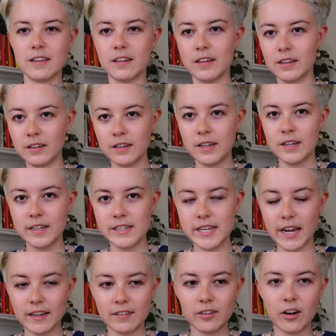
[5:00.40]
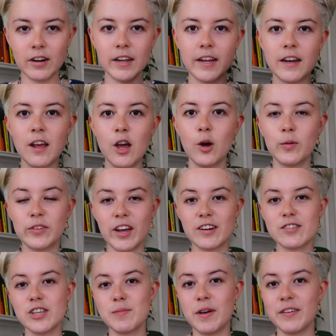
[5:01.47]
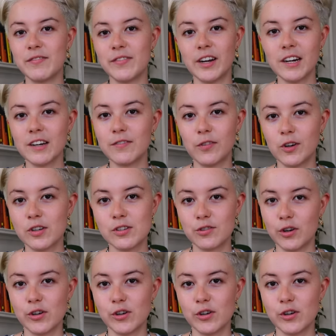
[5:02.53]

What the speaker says: the text on it was actually my very first